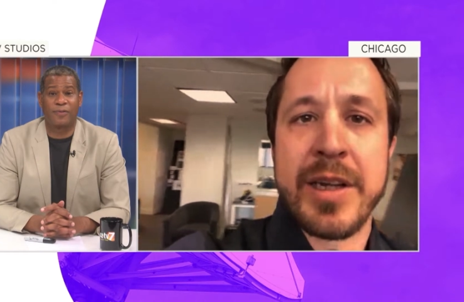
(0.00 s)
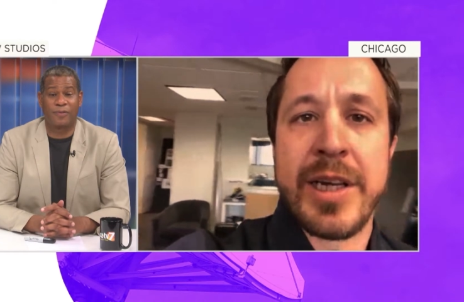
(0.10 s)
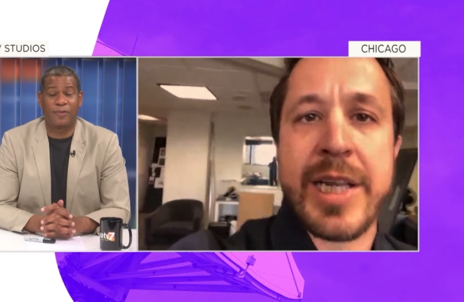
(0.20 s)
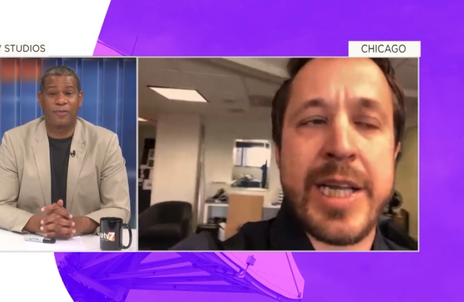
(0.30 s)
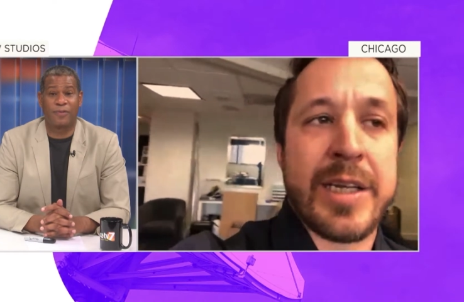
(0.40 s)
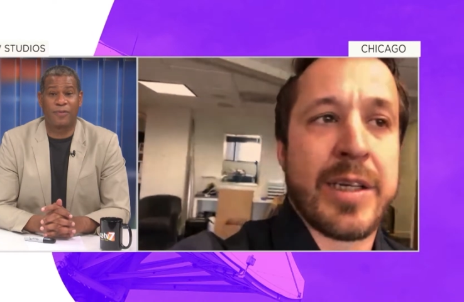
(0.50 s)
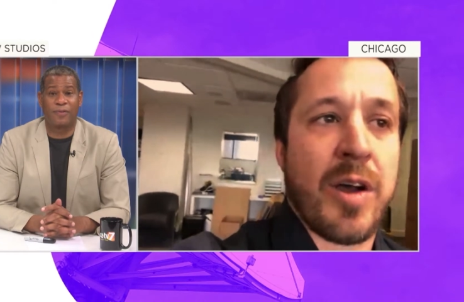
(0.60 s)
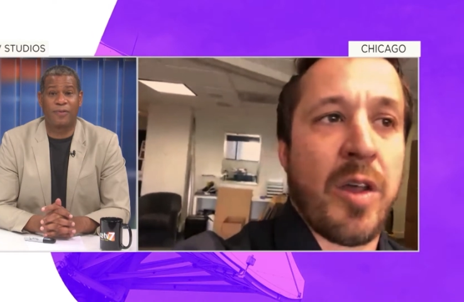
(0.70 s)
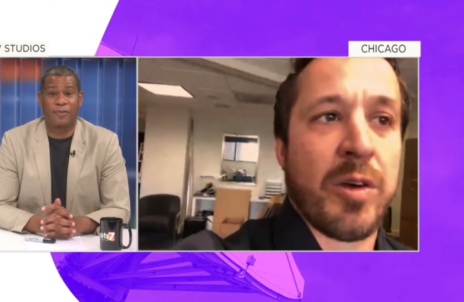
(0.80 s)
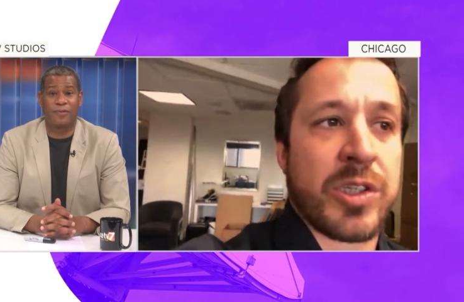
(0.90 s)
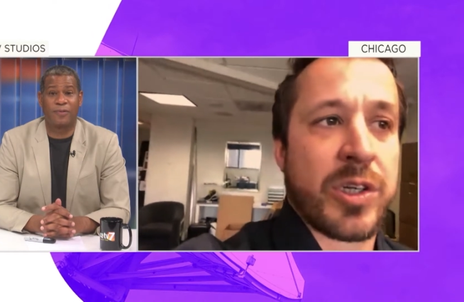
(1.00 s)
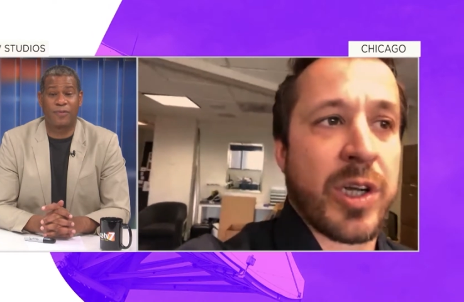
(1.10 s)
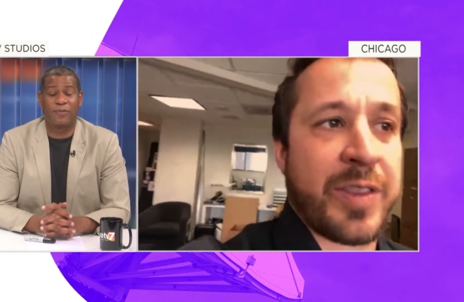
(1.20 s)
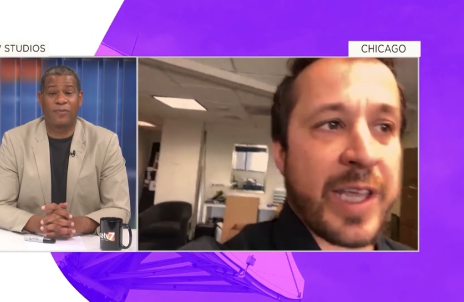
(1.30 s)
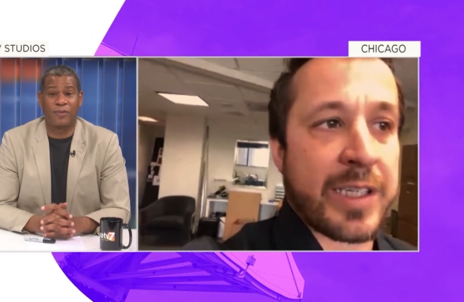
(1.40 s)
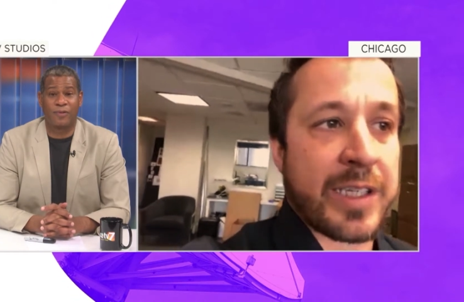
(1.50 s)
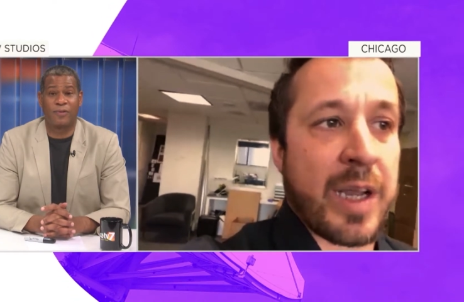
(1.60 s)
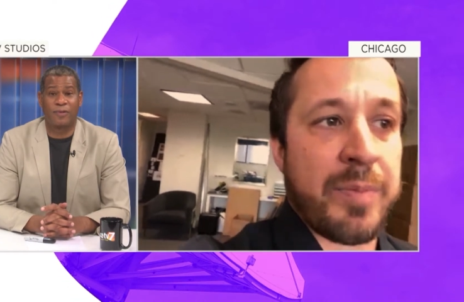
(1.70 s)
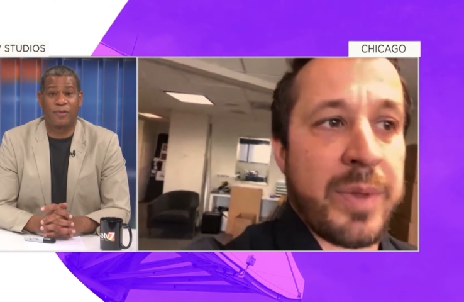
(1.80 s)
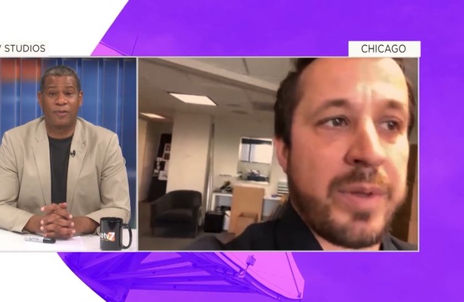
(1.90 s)
Speaker 1: and eat and all those good things
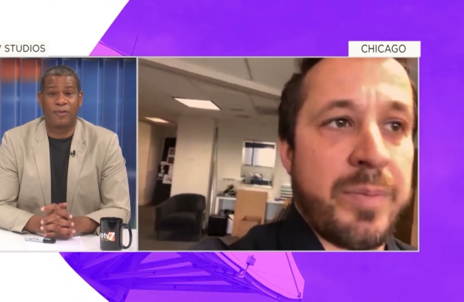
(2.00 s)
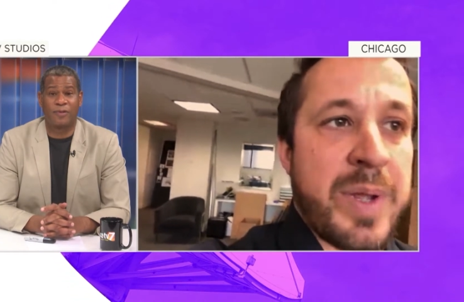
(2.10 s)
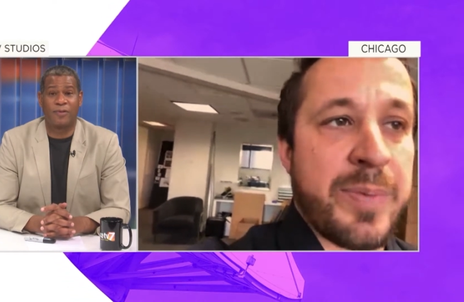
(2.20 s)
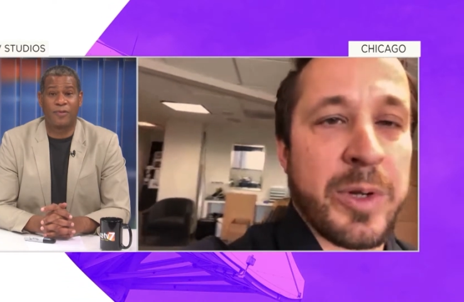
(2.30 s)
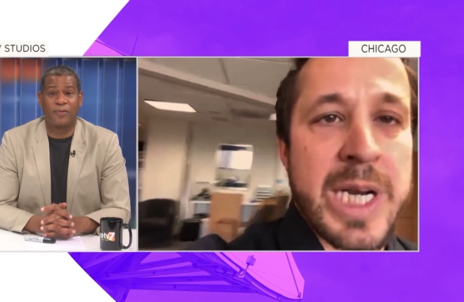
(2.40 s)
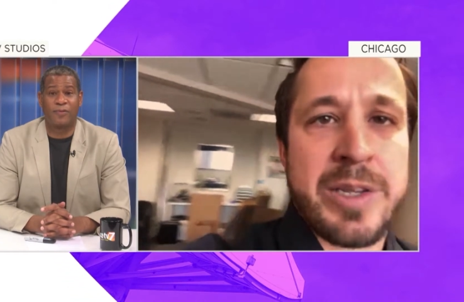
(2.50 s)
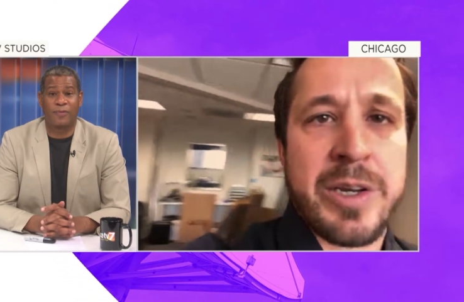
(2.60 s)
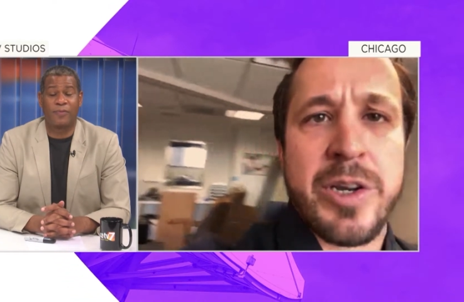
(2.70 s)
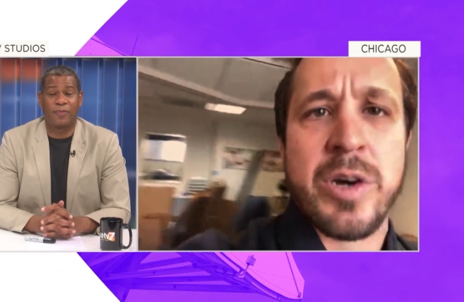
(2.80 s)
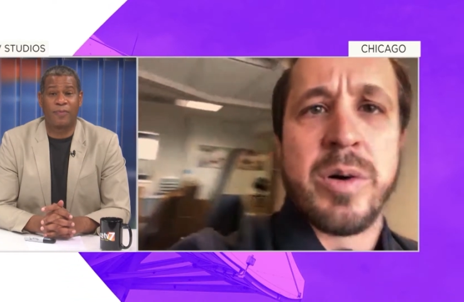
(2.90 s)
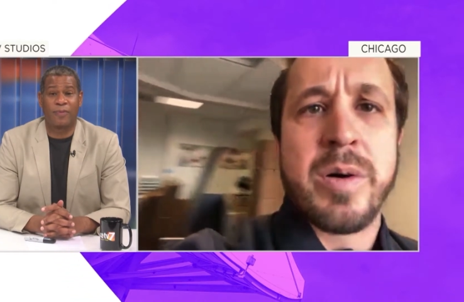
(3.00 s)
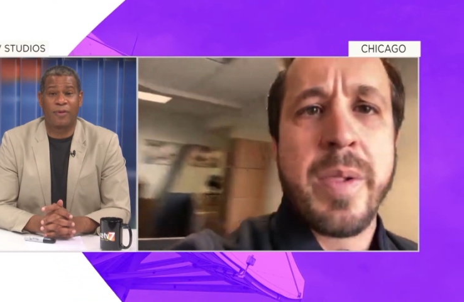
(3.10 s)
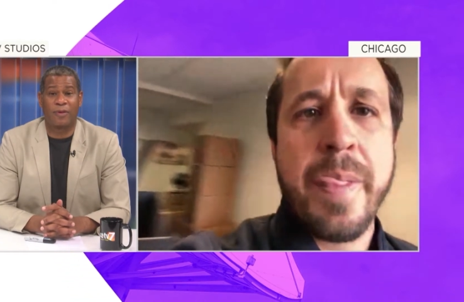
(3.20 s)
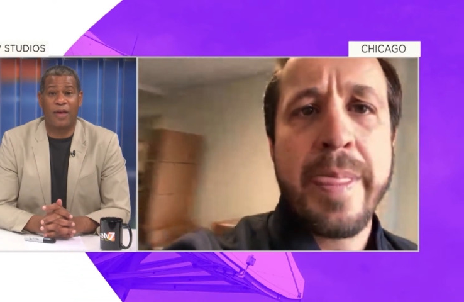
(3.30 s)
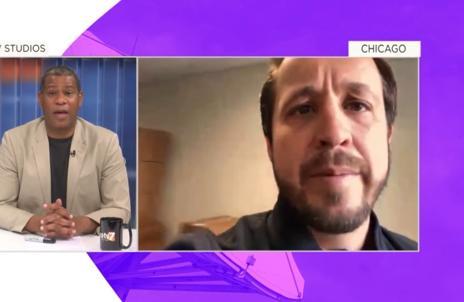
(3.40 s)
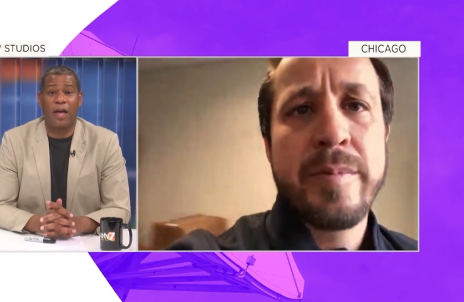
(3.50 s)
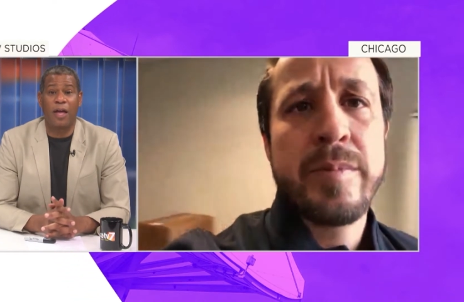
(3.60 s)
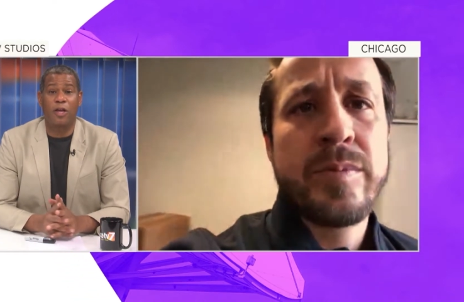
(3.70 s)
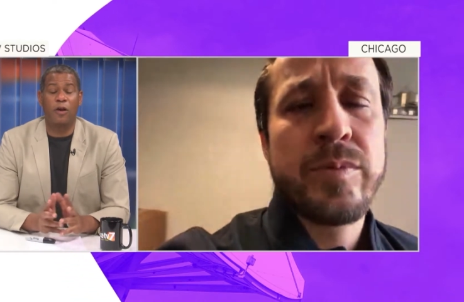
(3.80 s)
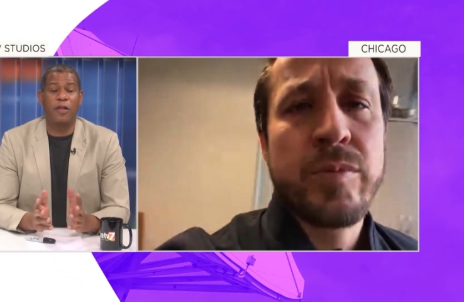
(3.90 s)
that people need to do.
Speaker 2: Yeah,
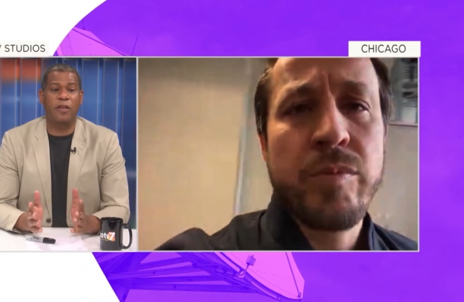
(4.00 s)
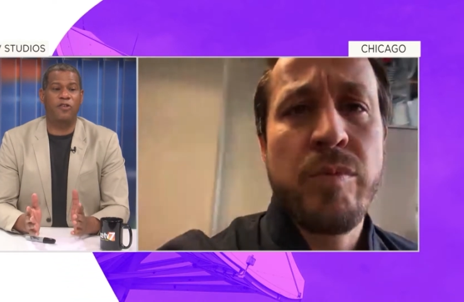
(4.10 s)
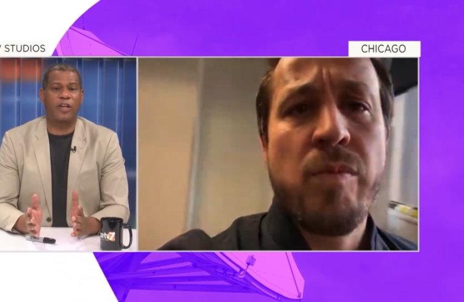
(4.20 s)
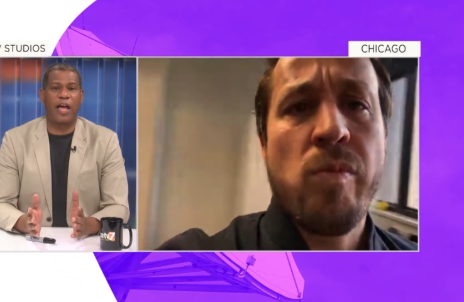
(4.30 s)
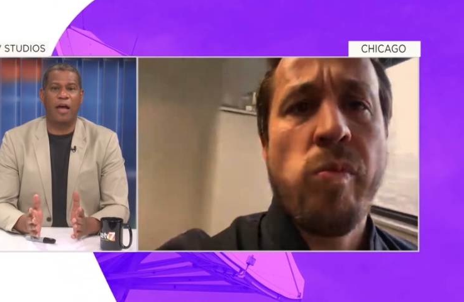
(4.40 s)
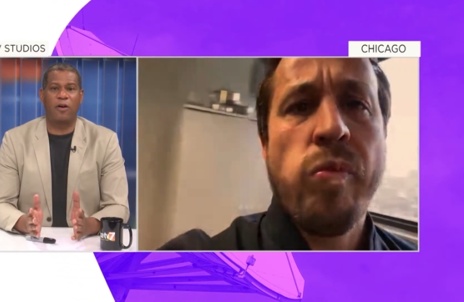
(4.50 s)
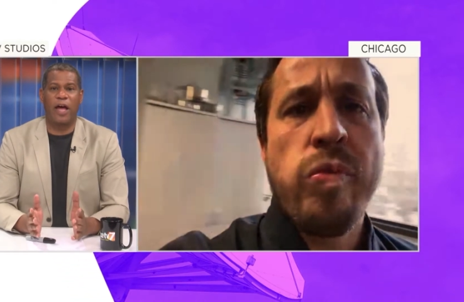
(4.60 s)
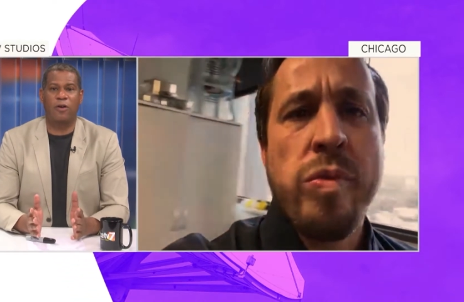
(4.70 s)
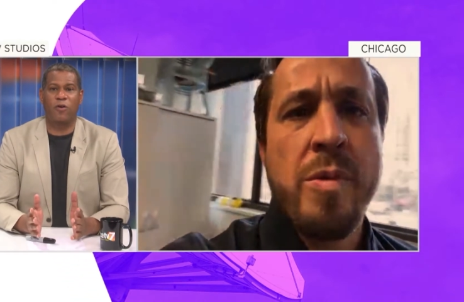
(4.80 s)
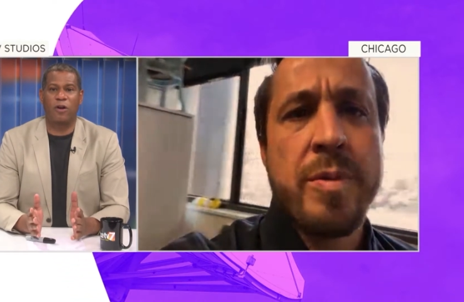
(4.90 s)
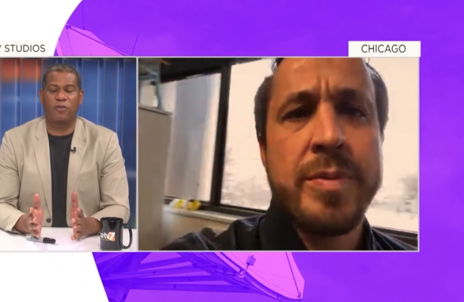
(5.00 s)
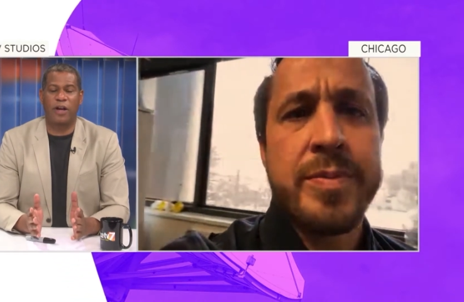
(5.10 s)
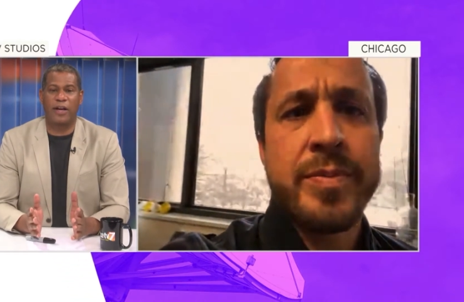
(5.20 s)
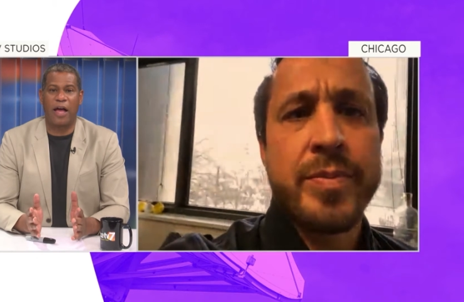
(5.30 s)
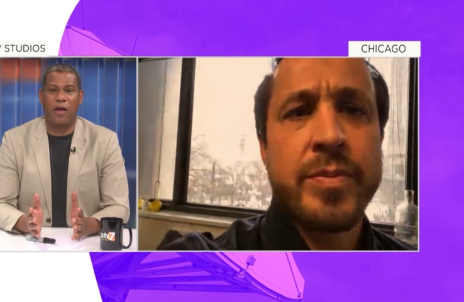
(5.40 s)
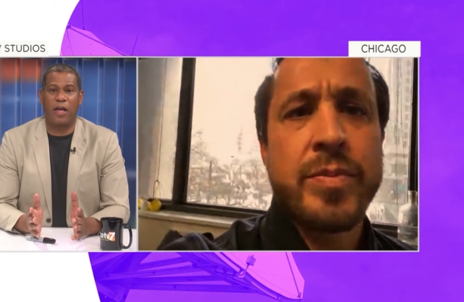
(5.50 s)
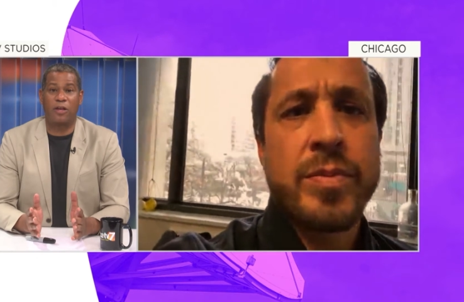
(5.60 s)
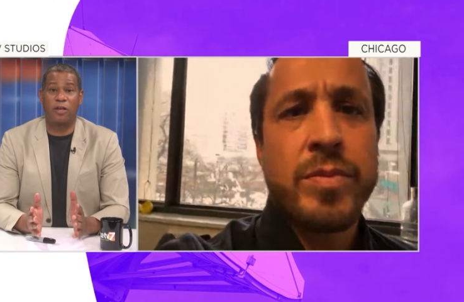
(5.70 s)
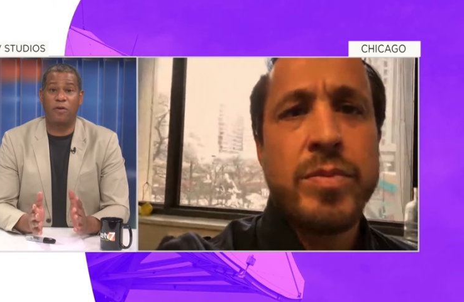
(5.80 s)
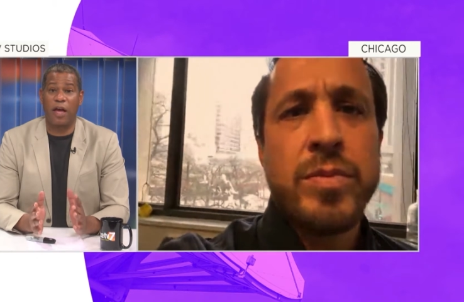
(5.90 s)
you're in the Chicago headquarters right now,
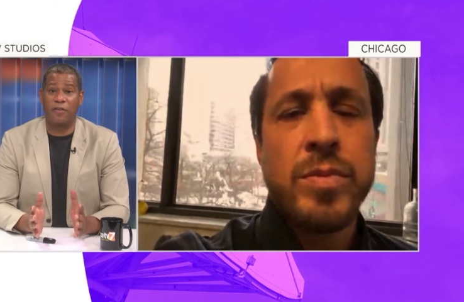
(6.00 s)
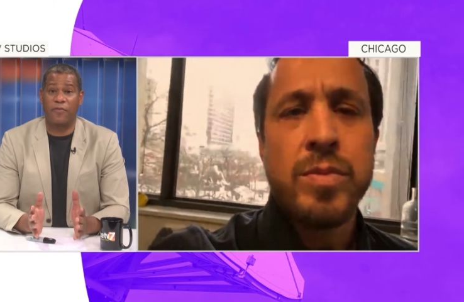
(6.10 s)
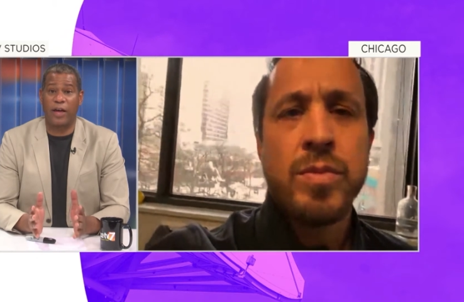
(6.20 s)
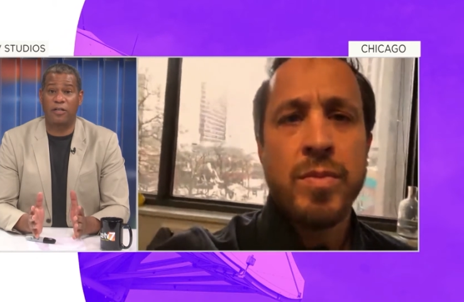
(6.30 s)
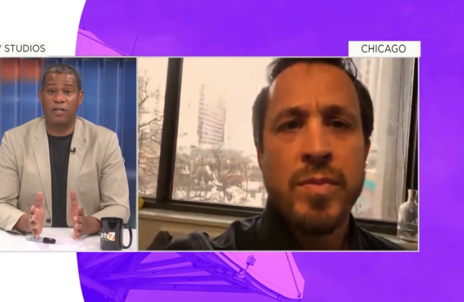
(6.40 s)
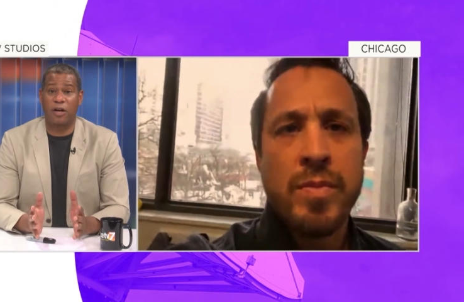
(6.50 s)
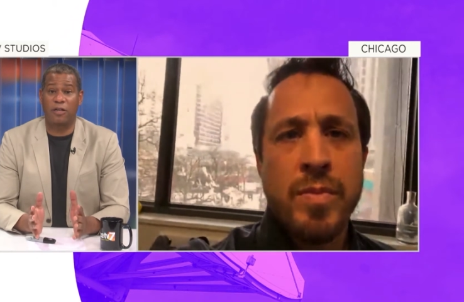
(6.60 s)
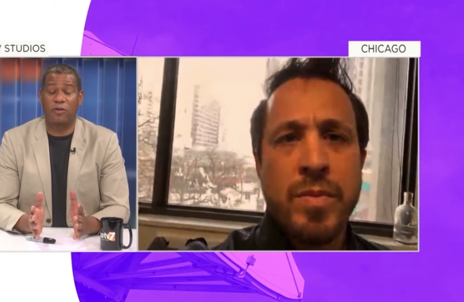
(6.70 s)
and you guys have actually gone